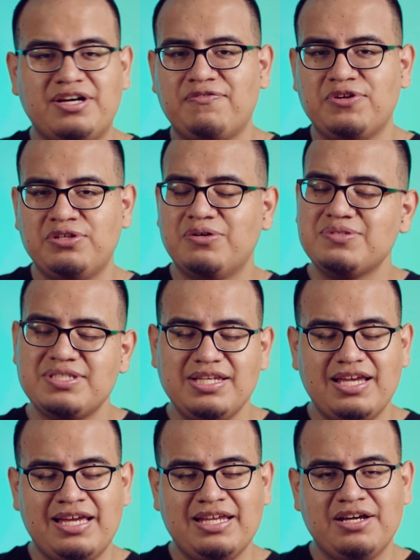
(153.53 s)
if you don't
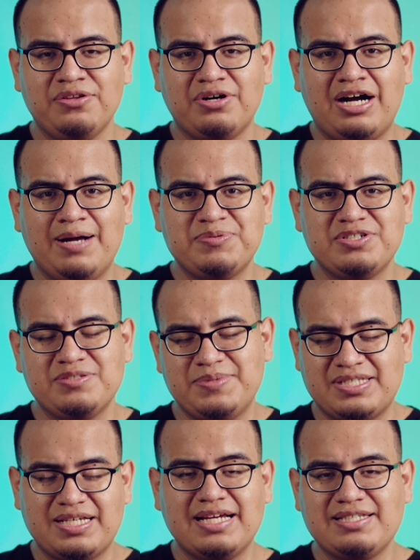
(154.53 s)
see any other options
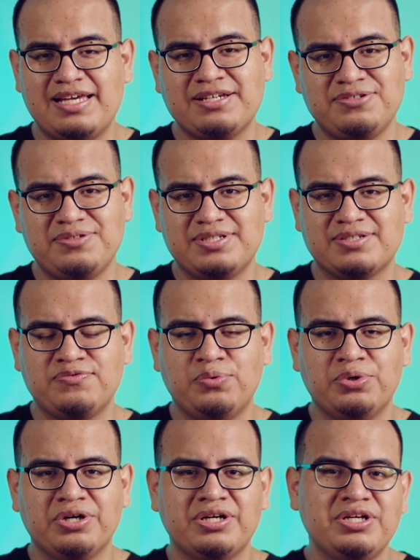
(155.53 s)
besides
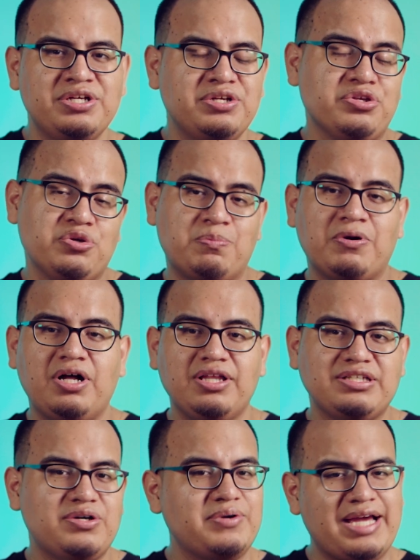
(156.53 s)
x264, you
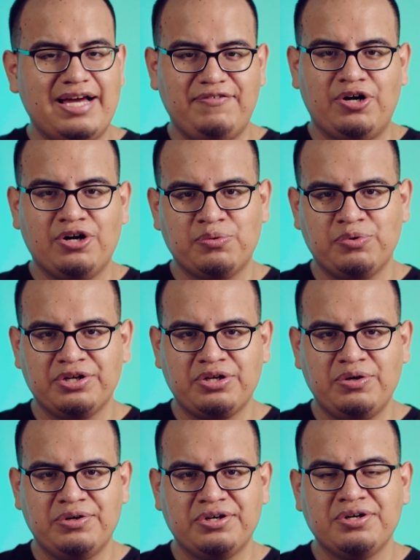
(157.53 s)
probably don't have a hardware
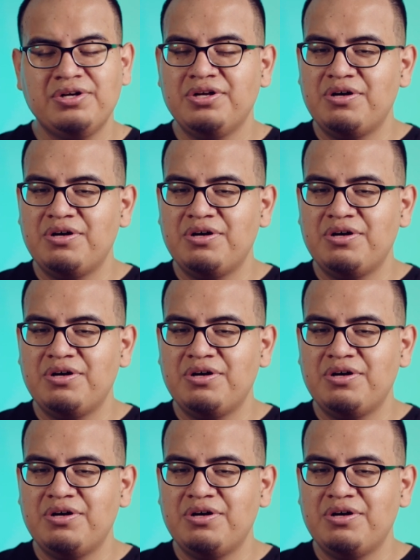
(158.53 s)
encoder,